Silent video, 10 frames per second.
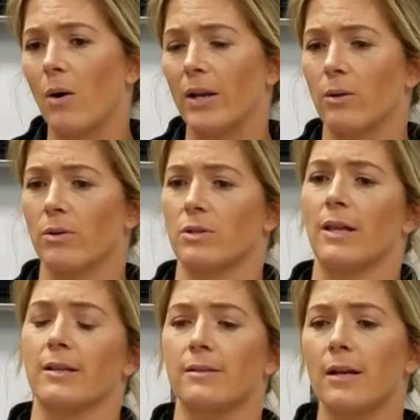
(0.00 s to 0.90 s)
I know there's a lot
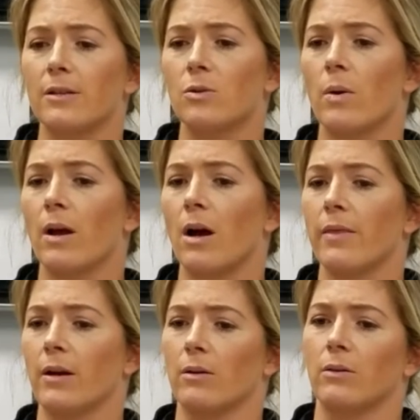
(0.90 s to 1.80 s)
of studies going on
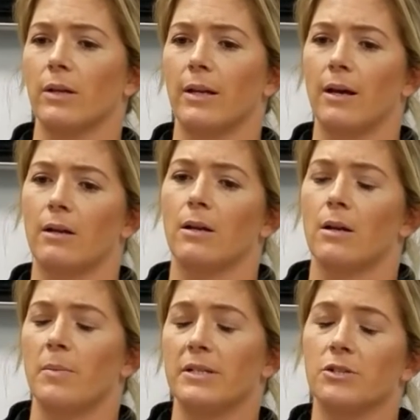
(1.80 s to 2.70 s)
that are looking at
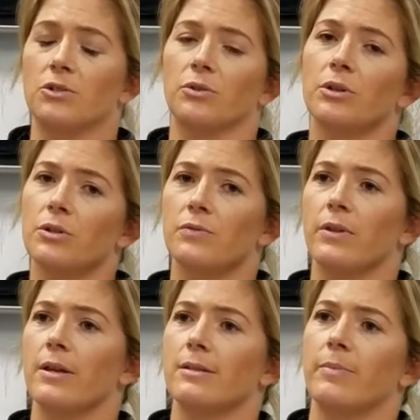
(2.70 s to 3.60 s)
potential cures for
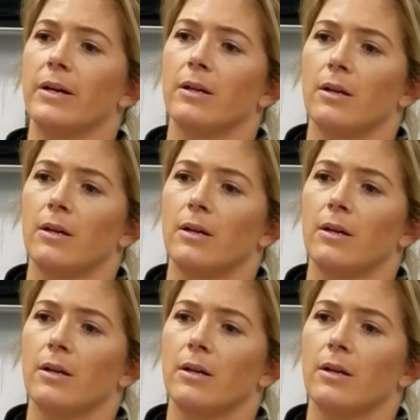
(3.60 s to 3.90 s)
this, but